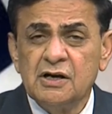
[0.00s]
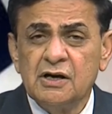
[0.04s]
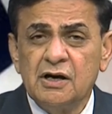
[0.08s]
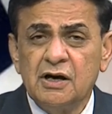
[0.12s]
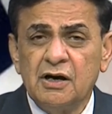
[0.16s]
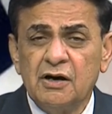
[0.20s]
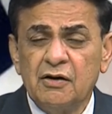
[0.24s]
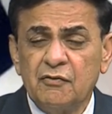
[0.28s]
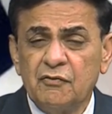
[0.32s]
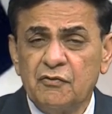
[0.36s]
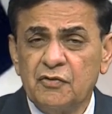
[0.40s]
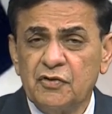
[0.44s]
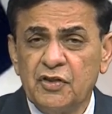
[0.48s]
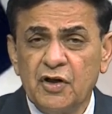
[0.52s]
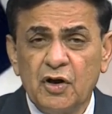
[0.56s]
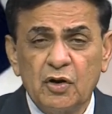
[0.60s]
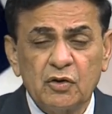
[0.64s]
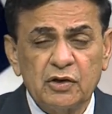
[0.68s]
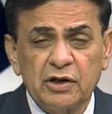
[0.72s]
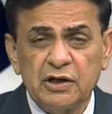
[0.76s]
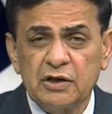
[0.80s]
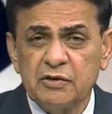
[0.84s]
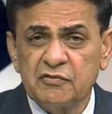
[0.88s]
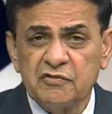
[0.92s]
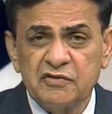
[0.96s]
uh, without
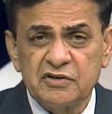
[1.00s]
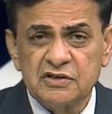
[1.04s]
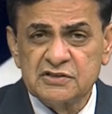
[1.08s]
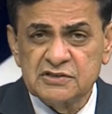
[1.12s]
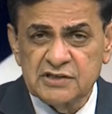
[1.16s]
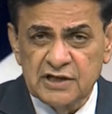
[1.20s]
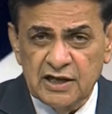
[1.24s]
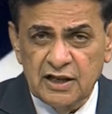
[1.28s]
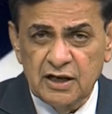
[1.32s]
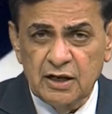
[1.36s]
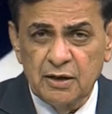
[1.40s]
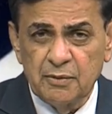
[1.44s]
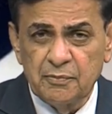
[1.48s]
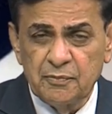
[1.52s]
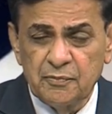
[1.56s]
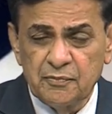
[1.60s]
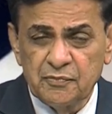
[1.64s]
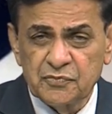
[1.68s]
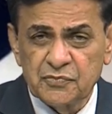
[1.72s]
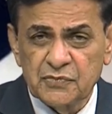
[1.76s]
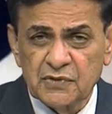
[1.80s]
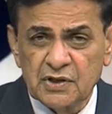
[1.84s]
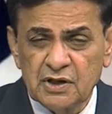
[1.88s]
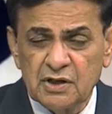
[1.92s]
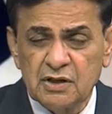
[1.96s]
anyone's help
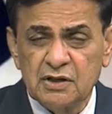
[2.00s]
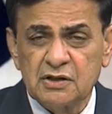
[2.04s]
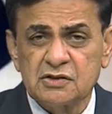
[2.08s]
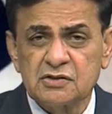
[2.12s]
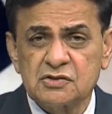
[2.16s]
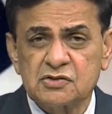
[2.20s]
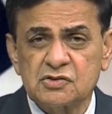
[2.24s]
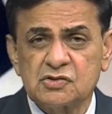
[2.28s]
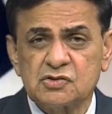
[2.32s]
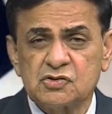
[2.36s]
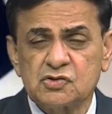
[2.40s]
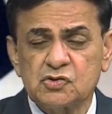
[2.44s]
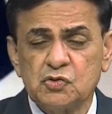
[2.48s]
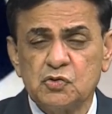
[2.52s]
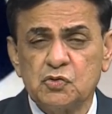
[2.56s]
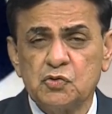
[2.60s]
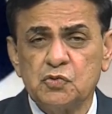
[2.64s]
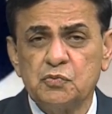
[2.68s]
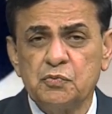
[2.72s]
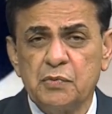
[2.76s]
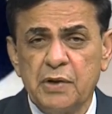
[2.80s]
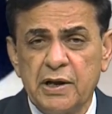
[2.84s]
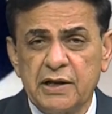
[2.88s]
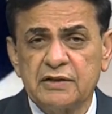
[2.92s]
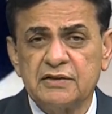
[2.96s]
uh, to
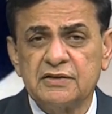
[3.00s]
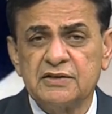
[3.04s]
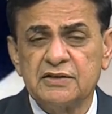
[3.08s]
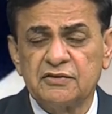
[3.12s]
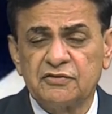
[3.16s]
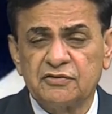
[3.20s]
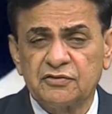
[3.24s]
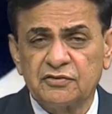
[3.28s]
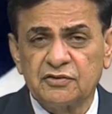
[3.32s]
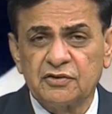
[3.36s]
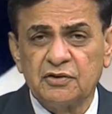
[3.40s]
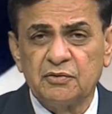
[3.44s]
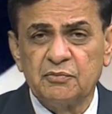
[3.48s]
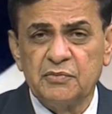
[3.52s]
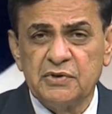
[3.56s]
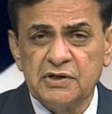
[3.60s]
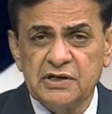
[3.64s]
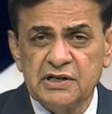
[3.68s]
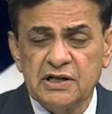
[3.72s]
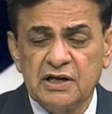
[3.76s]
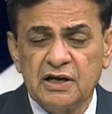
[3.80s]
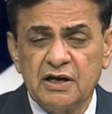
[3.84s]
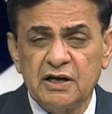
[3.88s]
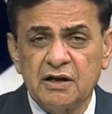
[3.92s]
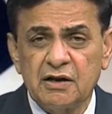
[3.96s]
make this uh,
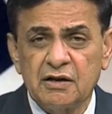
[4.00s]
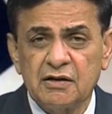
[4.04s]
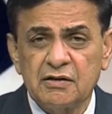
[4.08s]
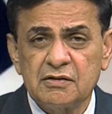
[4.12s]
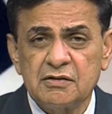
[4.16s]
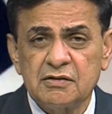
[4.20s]
media